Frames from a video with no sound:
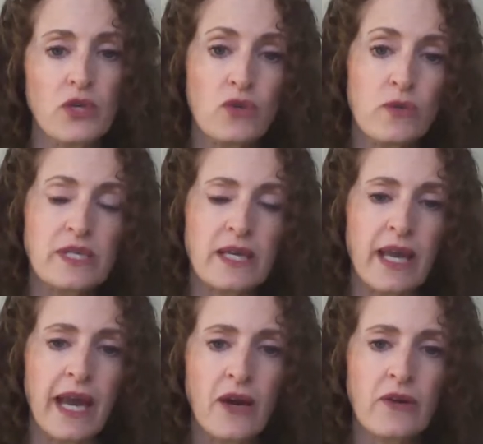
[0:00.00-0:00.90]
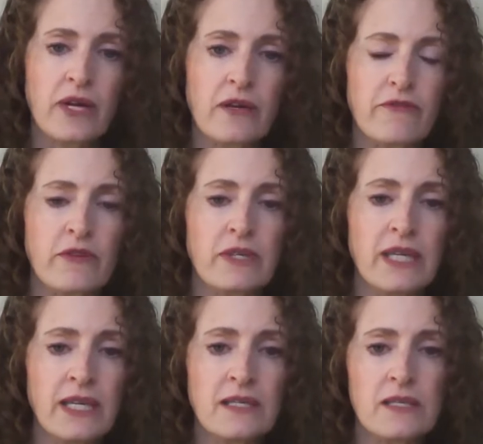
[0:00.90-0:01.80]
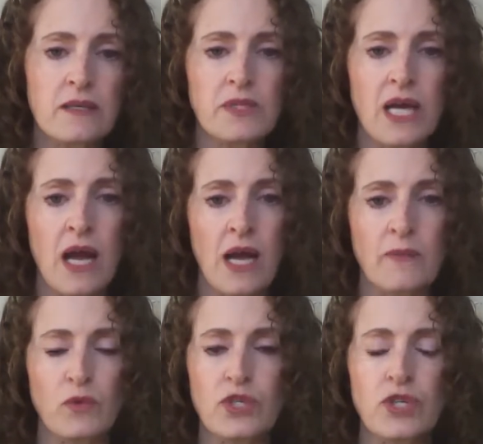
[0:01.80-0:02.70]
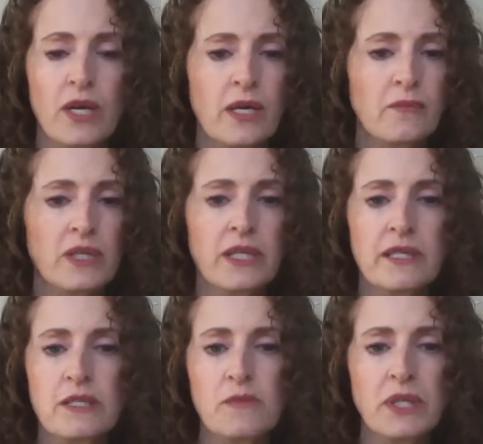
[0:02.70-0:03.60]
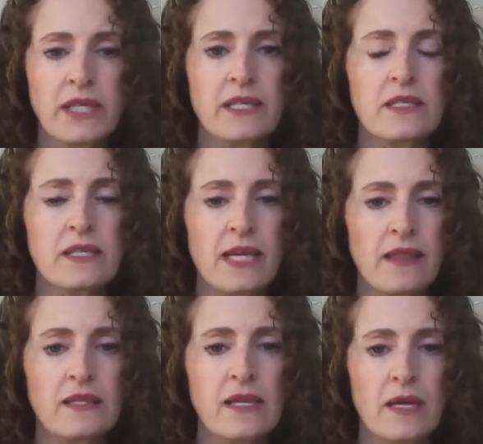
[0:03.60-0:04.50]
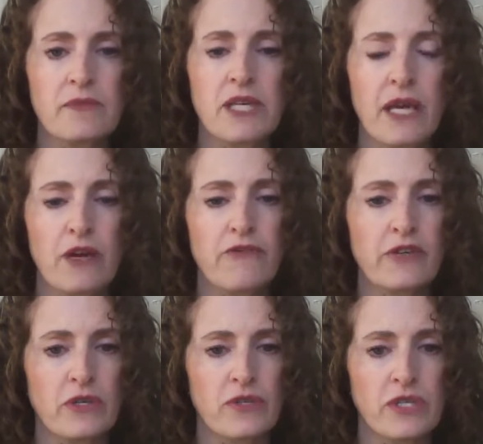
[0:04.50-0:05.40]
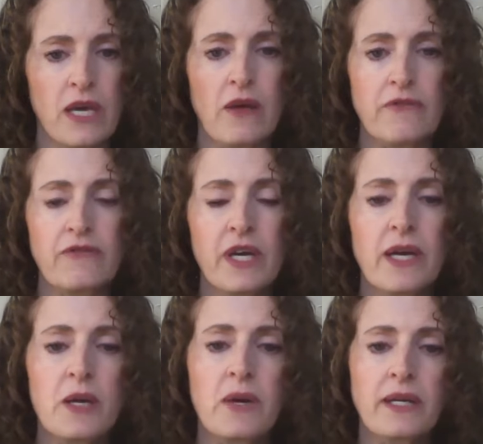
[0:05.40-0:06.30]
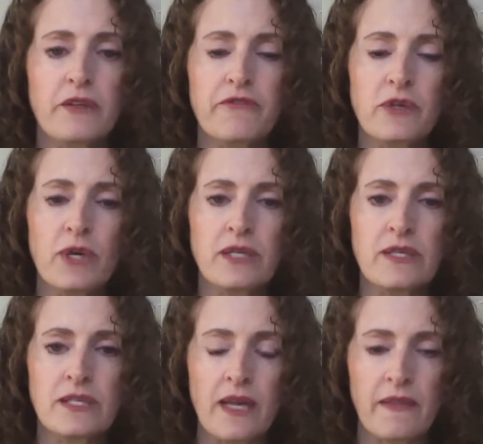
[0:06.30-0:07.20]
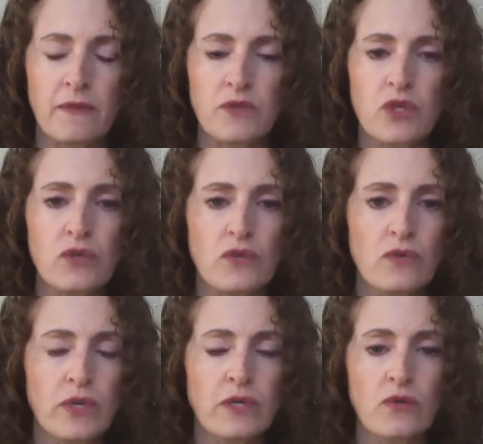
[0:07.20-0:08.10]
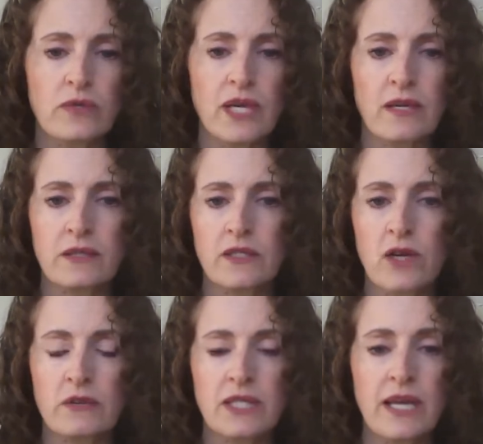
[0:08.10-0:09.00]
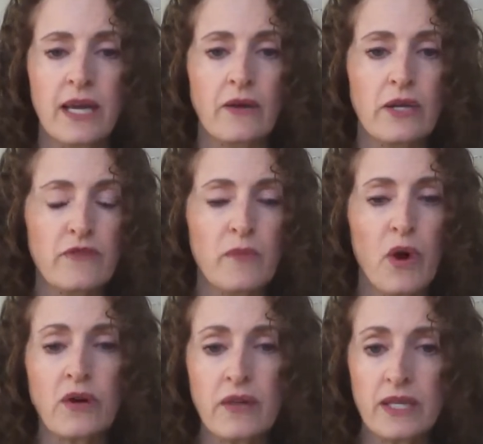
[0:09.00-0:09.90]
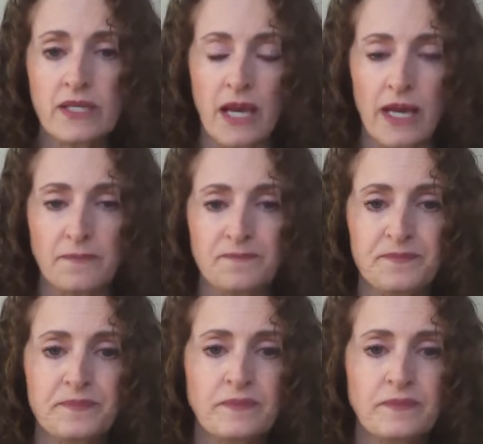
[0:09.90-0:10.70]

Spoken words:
you as a caregiver need some time, which please take the time to care for yourself. And if you can send them to, adult daycare, even part of the time